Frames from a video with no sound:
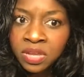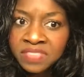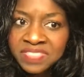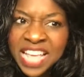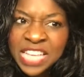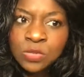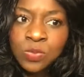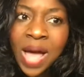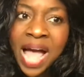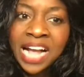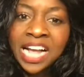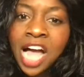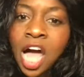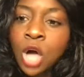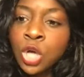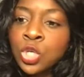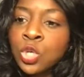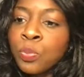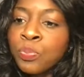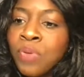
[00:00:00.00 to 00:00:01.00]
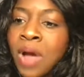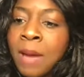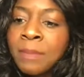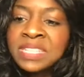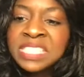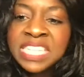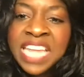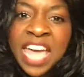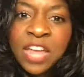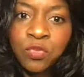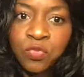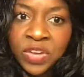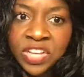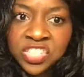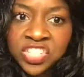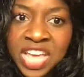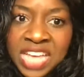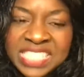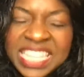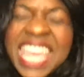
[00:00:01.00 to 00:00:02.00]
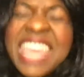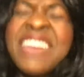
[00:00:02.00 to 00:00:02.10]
That's why I call you promised land rejects.